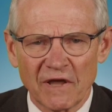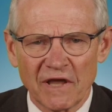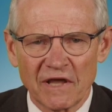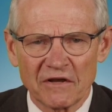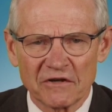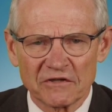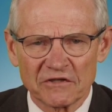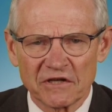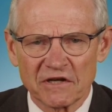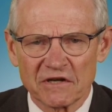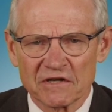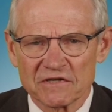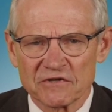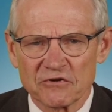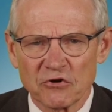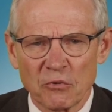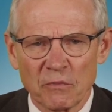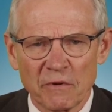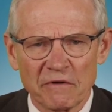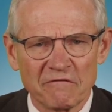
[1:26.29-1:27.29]
energy and
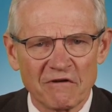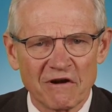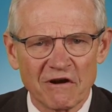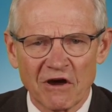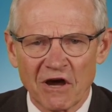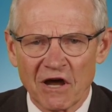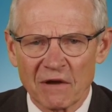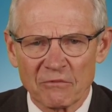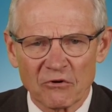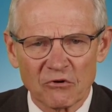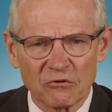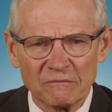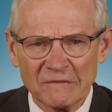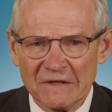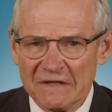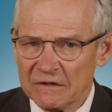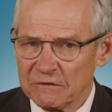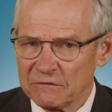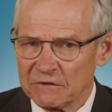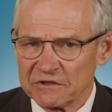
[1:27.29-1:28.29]
still be reliable,
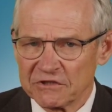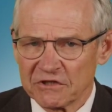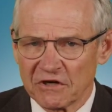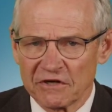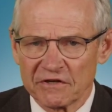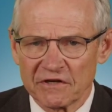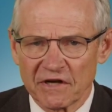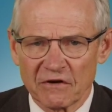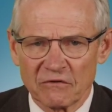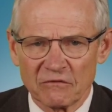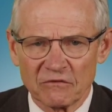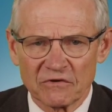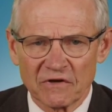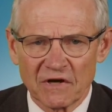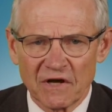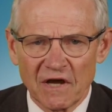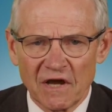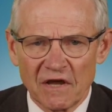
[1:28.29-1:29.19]
which I don't,